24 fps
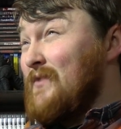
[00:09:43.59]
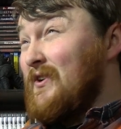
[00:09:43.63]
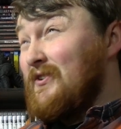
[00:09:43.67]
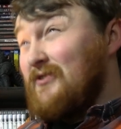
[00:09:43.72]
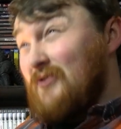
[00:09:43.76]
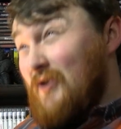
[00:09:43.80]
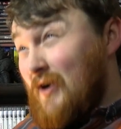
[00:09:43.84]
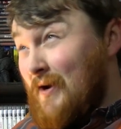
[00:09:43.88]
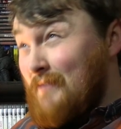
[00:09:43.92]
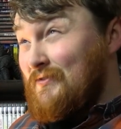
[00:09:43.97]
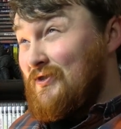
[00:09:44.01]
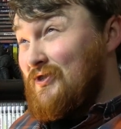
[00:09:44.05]

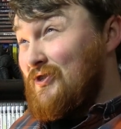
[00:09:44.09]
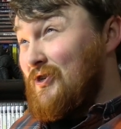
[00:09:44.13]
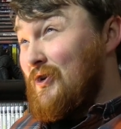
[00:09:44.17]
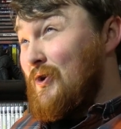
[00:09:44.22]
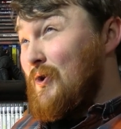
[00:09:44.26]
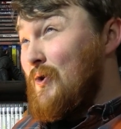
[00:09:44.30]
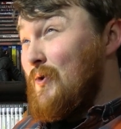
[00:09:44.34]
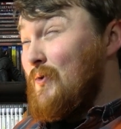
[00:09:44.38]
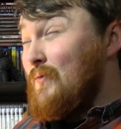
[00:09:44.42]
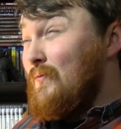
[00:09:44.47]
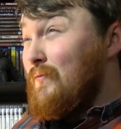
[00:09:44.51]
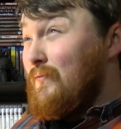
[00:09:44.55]
times
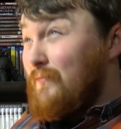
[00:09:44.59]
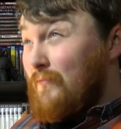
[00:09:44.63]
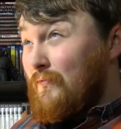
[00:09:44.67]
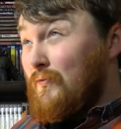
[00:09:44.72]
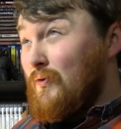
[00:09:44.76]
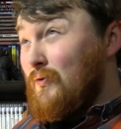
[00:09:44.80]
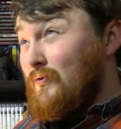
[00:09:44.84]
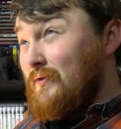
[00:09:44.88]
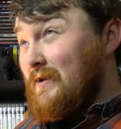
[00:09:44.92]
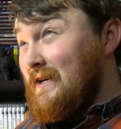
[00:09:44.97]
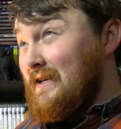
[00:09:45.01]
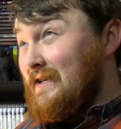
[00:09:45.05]
2,
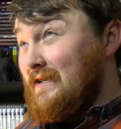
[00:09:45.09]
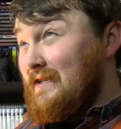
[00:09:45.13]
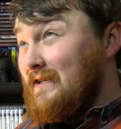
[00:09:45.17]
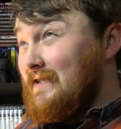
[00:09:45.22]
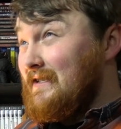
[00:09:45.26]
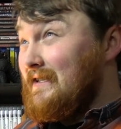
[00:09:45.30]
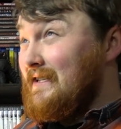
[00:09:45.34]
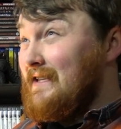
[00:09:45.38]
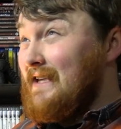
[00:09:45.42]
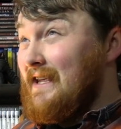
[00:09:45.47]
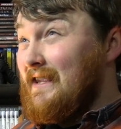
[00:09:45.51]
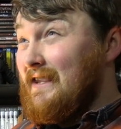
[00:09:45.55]
4
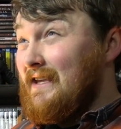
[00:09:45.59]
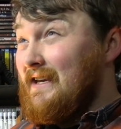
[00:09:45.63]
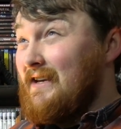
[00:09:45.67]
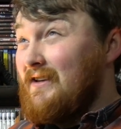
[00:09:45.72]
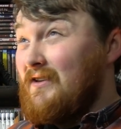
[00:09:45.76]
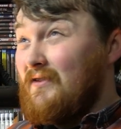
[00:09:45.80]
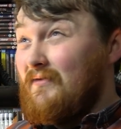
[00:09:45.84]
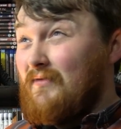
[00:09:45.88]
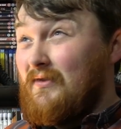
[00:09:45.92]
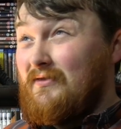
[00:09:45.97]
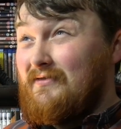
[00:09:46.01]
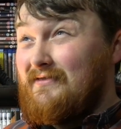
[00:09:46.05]
discs, and then the
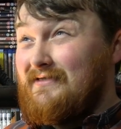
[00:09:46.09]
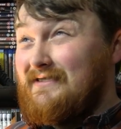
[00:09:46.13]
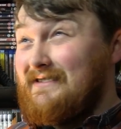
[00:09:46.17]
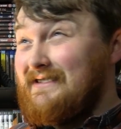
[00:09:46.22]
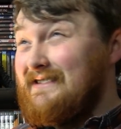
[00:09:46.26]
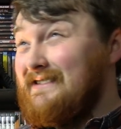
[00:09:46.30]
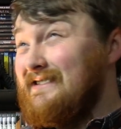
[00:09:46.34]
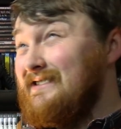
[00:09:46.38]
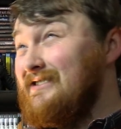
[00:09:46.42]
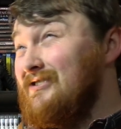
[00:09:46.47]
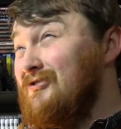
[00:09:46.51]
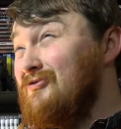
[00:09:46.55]

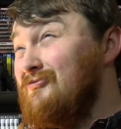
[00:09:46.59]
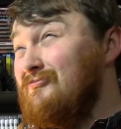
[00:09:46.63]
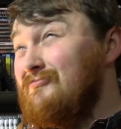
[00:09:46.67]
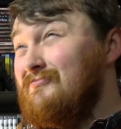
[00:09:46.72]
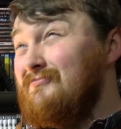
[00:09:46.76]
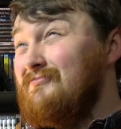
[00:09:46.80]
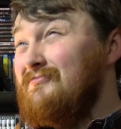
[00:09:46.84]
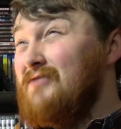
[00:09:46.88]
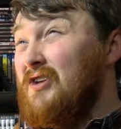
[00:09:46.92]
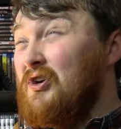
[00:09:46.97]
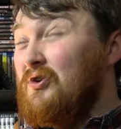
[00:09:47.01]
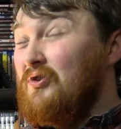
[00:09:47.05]
interviews,
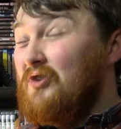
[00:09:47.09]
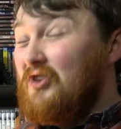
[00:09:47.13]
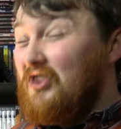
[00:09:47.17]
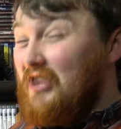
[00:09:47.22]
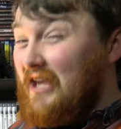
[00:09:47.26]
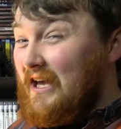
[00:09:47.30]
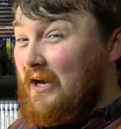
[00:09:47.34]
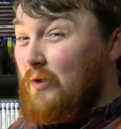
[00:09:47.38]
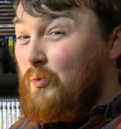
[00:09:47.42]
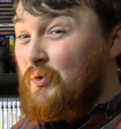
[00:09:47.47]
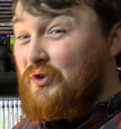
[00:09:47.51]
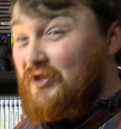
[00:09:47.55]
you'd
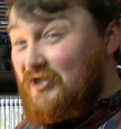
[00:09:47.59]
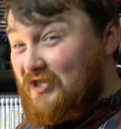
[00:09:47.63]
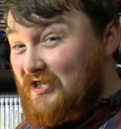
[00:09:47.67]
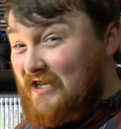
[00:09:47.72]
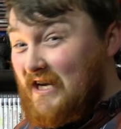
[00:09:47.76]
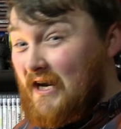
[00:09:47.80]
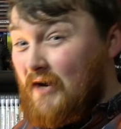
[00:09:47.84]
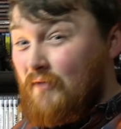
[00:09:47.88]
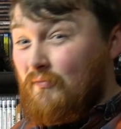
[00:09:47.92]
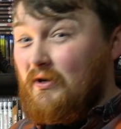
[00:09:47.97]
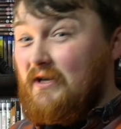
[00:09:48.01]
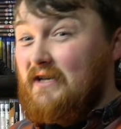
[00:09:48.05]
think with a
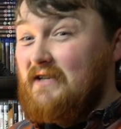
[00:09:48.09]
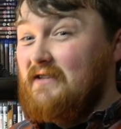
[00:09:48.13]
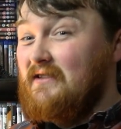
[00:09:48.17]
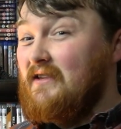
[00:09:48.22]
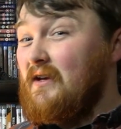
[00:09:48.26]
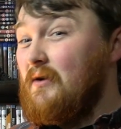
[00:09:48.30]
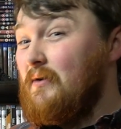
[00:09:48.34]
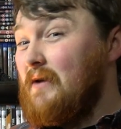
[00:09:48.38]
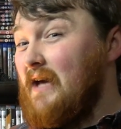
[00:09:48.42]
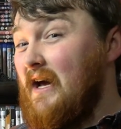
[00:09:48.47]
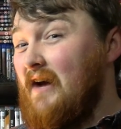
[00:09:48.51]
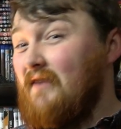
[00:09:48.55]
standard release
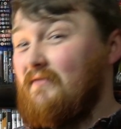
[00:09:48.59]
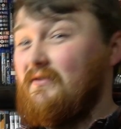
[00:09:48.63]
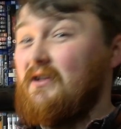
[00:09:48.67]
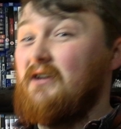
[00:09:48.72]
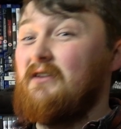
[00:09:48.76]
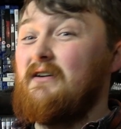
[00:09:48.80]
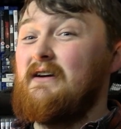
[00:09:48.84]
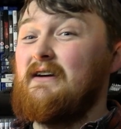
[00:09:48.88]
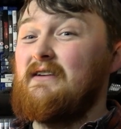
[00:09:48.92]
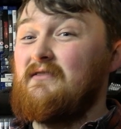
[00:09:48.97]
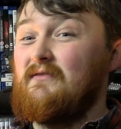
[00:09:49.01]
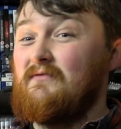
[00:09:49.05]
they would have the
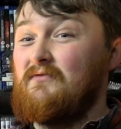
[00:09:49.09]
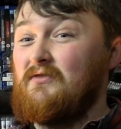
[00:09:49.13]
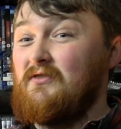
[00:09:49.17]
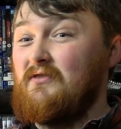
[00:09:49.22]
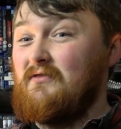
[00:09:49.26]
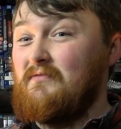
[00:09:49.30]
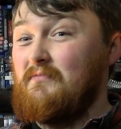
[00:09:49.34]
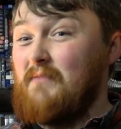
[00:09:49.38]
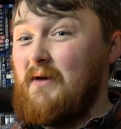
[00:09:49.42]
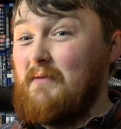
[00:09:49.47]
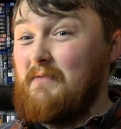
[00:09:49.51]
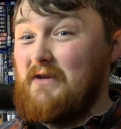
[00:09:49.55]
likes of
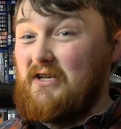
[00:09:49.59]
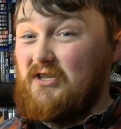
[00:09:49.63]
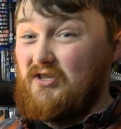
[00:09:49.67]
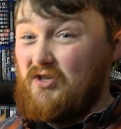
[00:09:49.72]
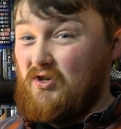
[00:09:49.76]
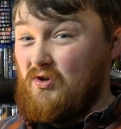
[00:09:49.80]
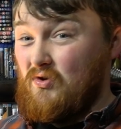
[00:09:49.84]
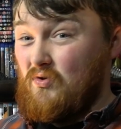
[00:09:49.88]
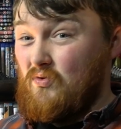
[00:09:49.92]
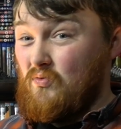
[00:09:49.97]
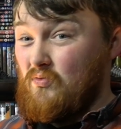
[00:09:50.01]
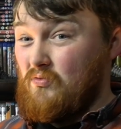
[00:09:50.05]
just maybe
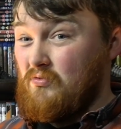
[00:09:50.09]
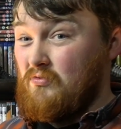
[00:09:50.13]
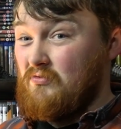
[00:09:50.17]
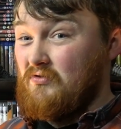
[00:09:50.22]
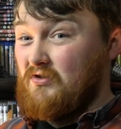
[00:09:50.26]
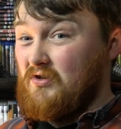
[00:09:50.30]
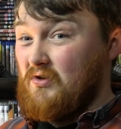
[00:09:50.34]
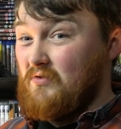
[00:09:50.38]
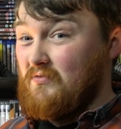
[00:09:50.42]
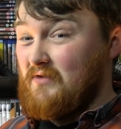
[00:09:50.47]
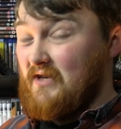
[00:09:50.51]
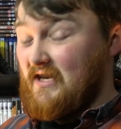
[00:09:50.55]
two
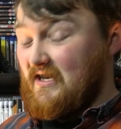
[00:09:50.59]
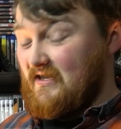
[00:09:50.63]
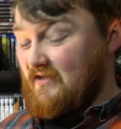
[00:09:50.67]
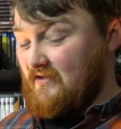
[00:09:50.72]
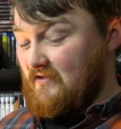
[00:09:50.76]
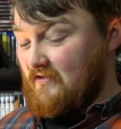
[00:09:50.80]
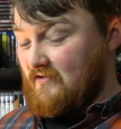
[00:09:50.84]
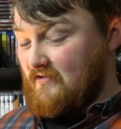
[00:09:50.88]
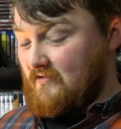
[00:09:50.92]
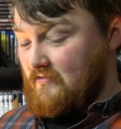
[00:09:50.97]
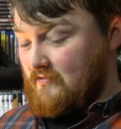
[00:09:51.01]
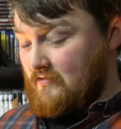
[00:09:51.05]

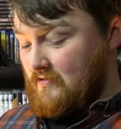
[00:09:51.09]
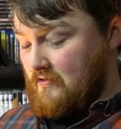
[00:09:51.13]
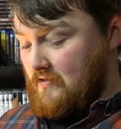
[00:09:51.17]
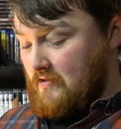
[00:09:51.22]
discs.